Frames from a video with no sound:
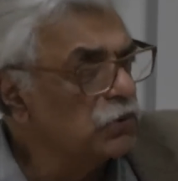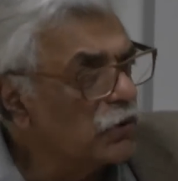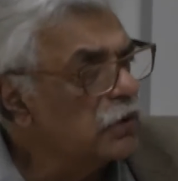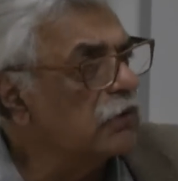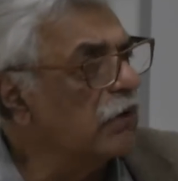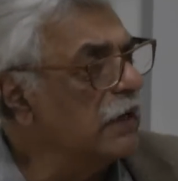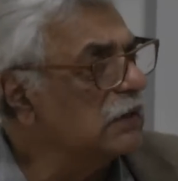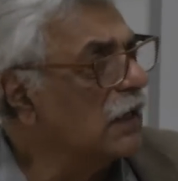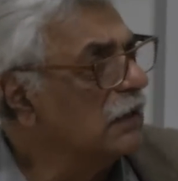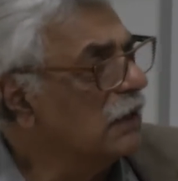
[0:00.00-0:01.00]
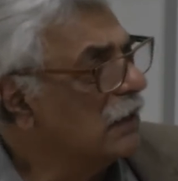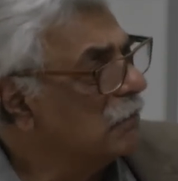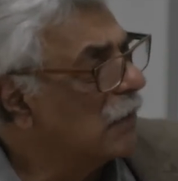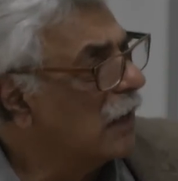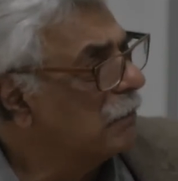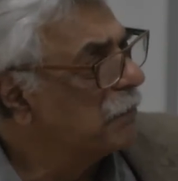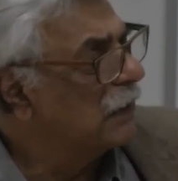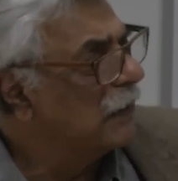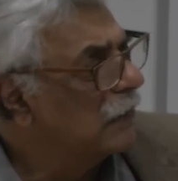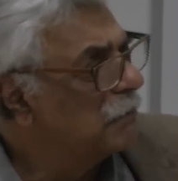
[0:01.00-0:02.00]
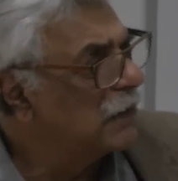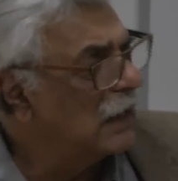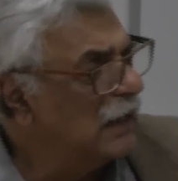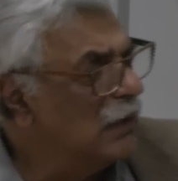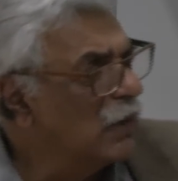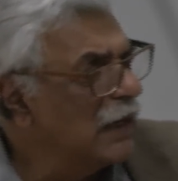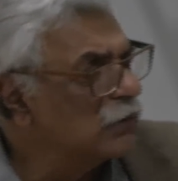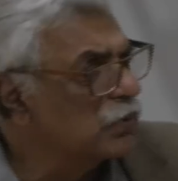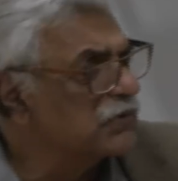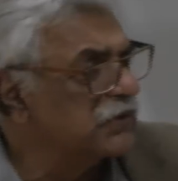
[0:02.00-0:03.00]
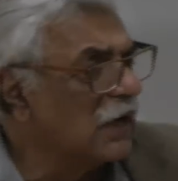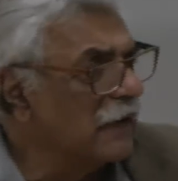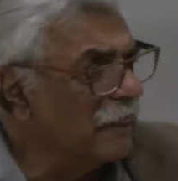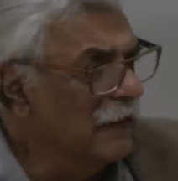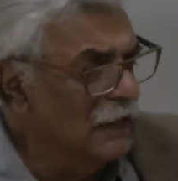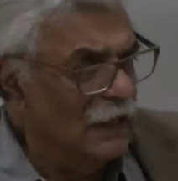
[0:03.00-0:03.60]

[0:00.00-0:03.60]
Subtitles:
Not a great idea in my opinion, but anyway it was done.